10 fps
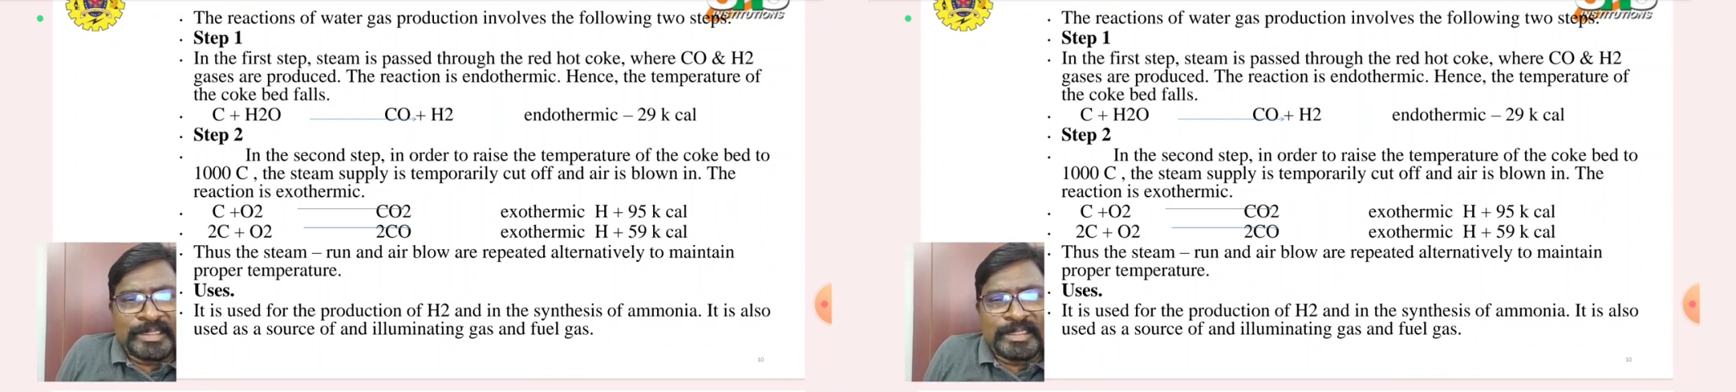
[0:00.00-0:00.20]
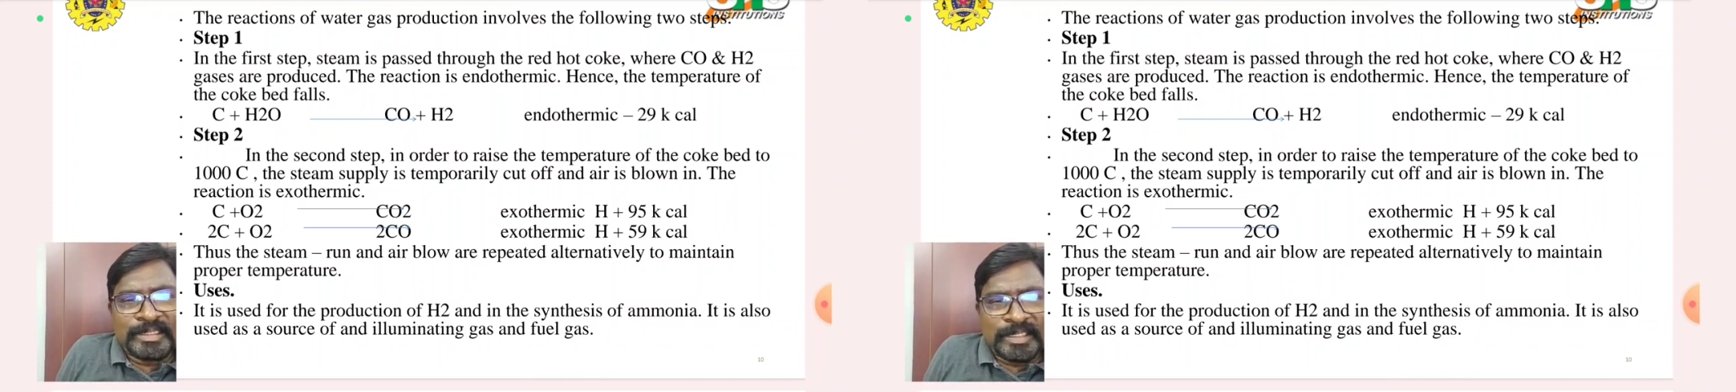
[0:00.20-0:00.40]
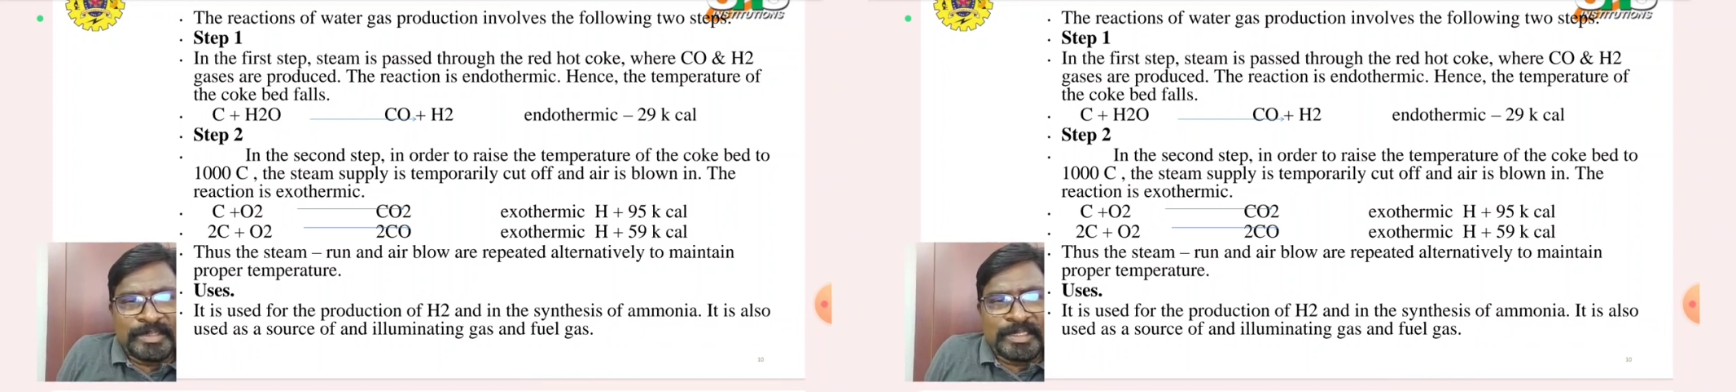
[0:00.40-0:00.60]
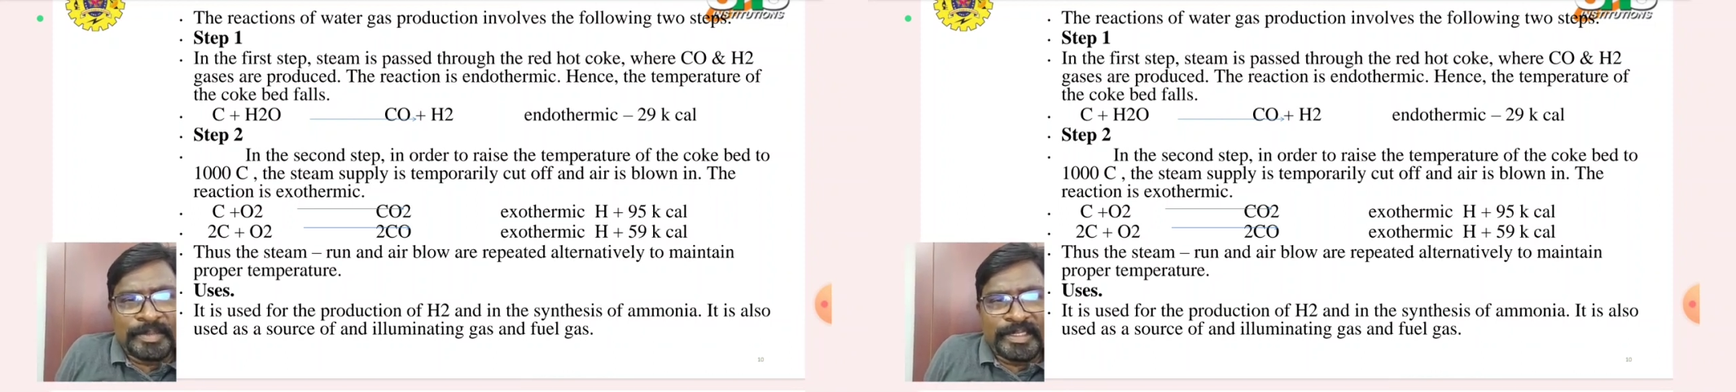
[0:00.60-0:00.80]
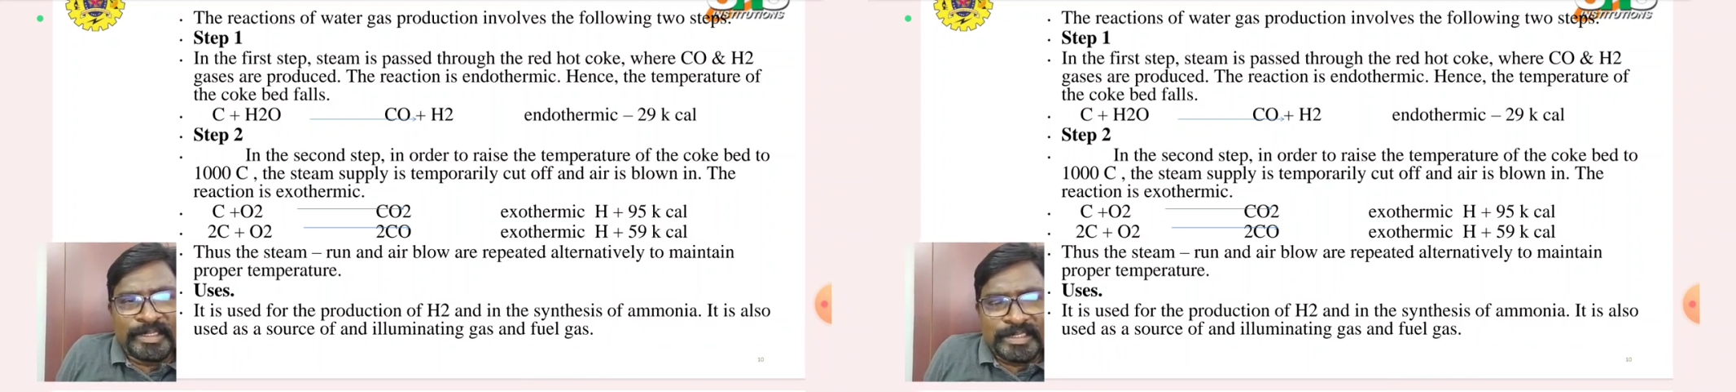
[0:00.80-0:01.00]
the steam
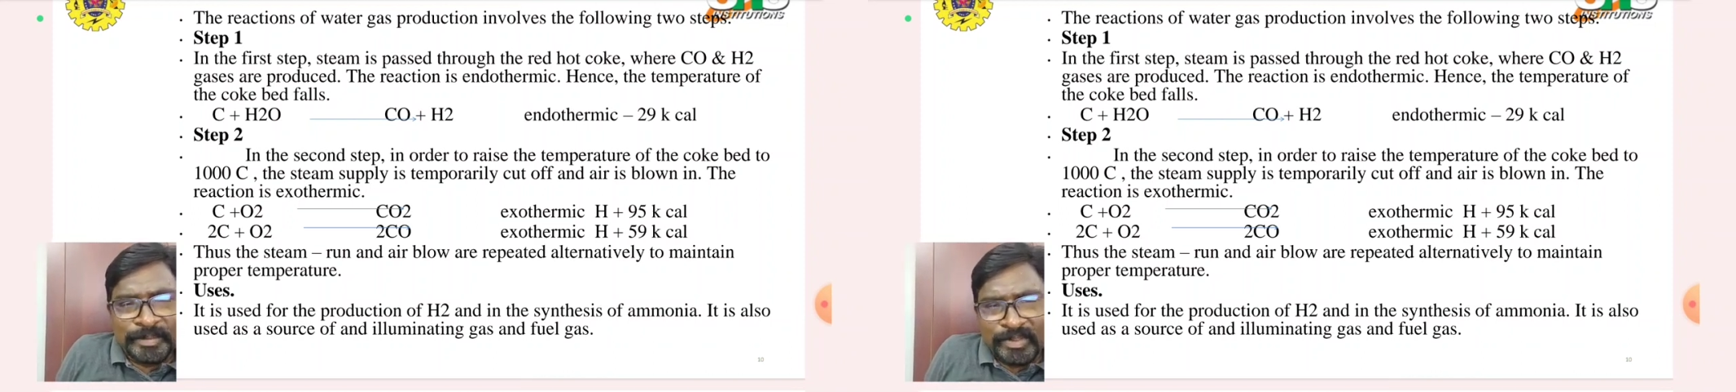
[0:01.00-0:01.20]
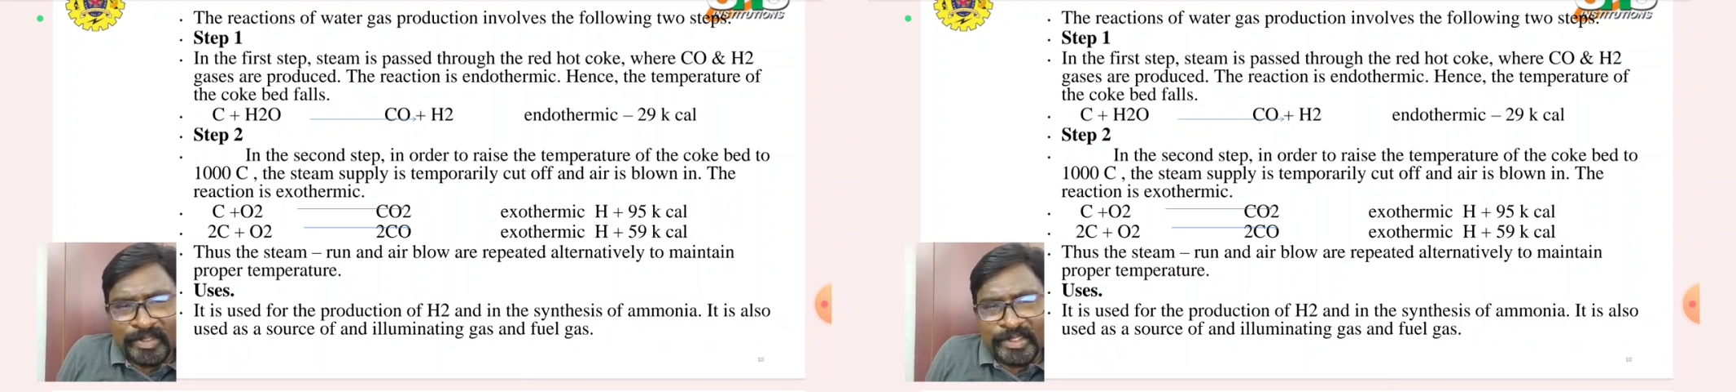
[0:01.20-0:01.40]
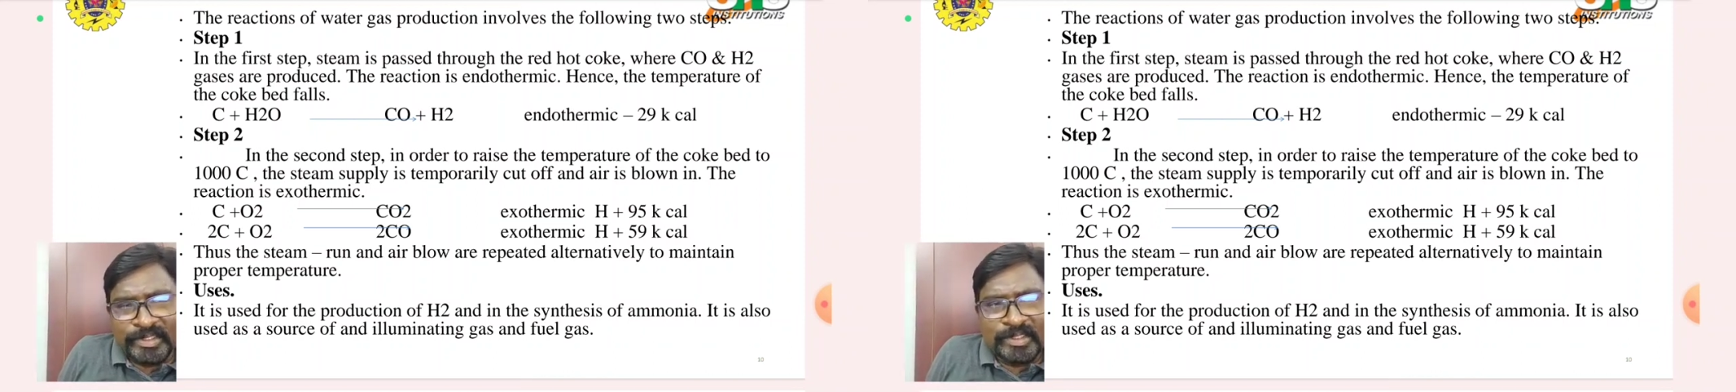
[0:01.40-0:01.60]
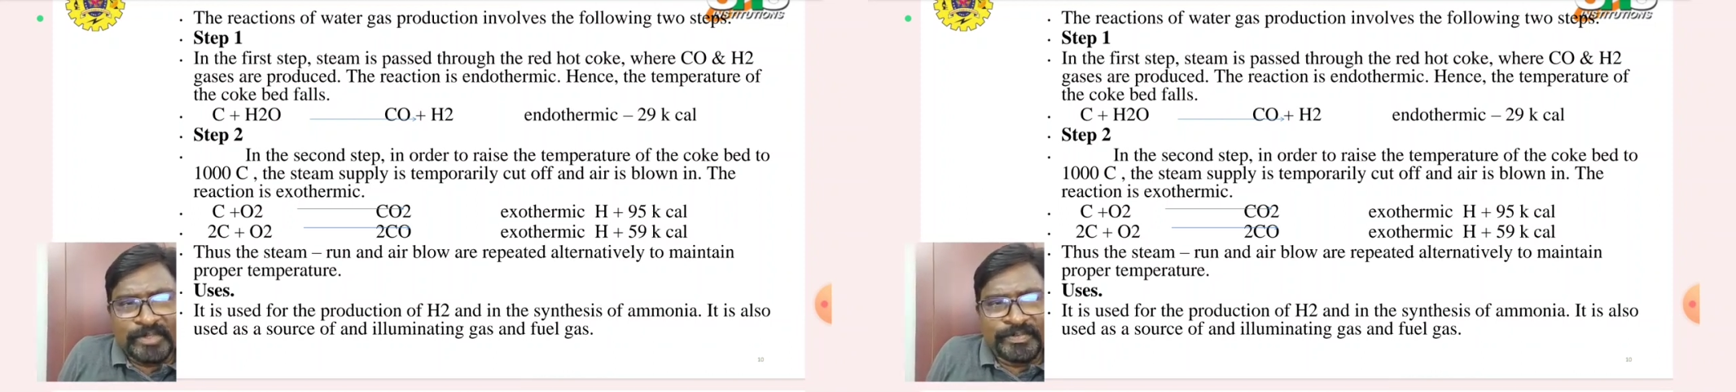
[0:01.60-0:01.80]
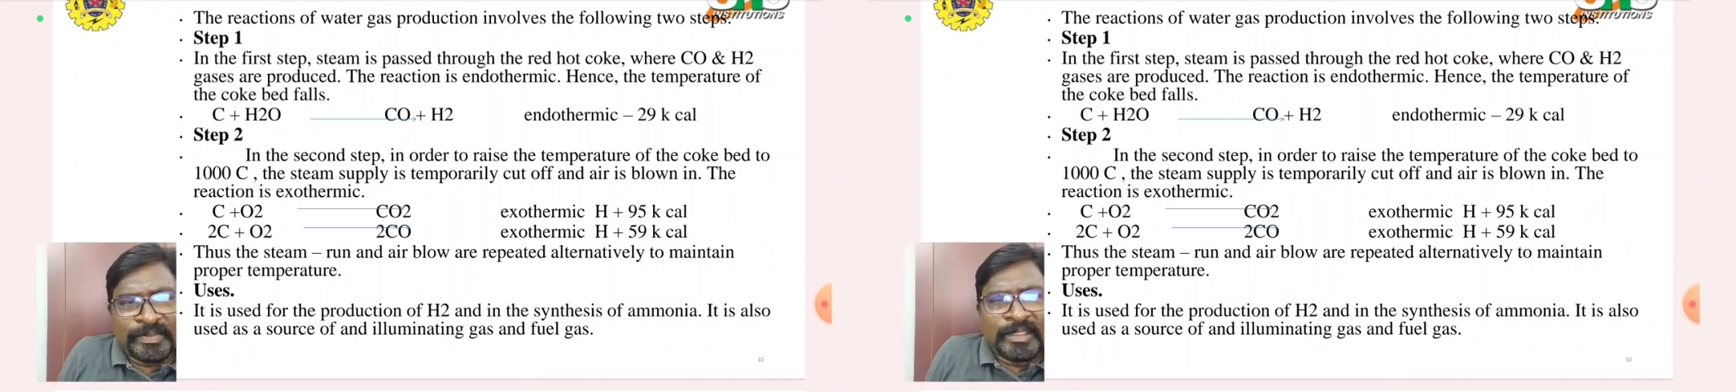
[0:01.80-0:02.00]
supply is temporarily cut
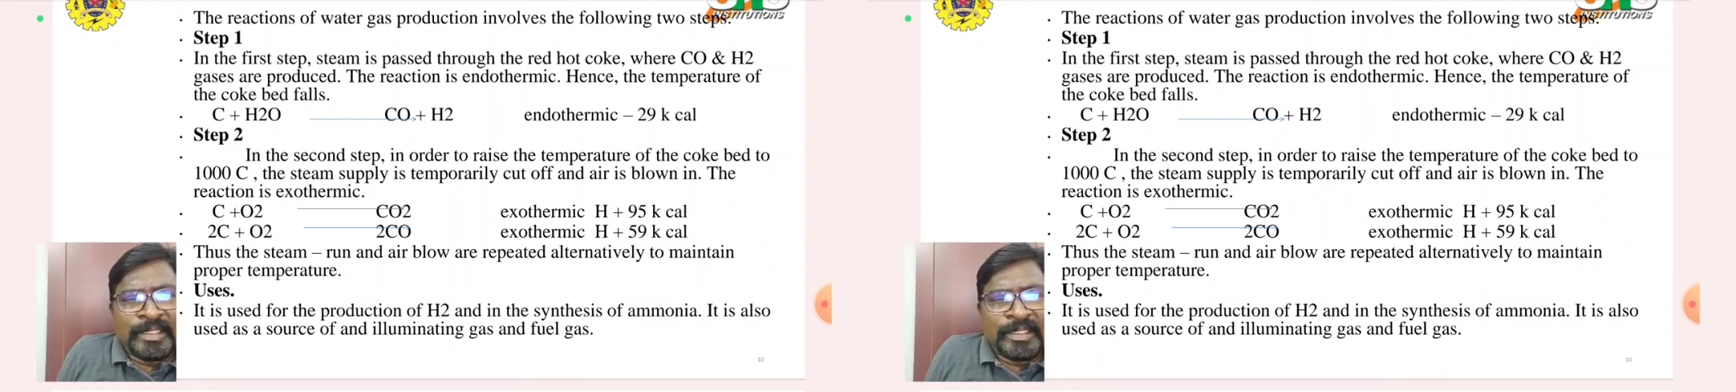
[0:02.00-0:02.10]
off